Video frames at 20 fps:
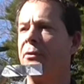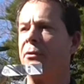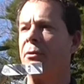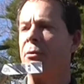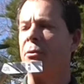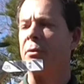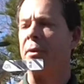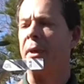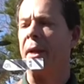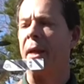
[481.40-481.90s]

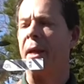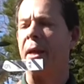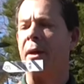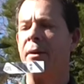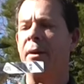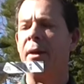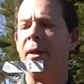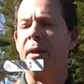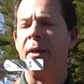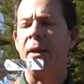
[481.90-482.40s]
store
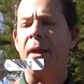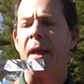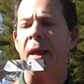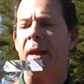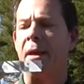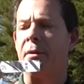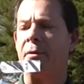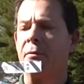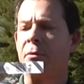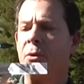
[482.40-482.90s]
now
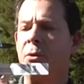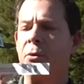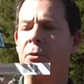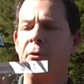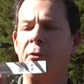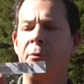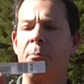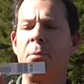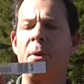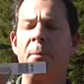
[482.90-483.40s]
and of
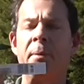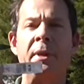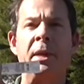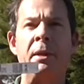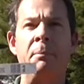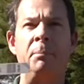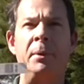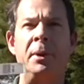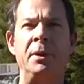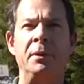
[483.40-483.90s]
course probably
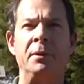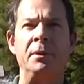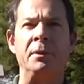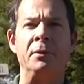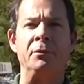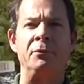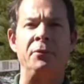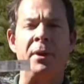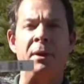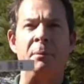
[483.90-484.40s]
none better than
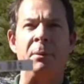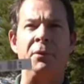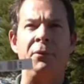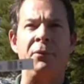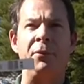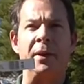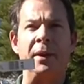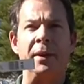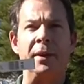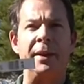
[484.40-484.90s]
the
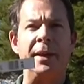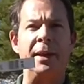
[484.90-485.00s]
famous uh,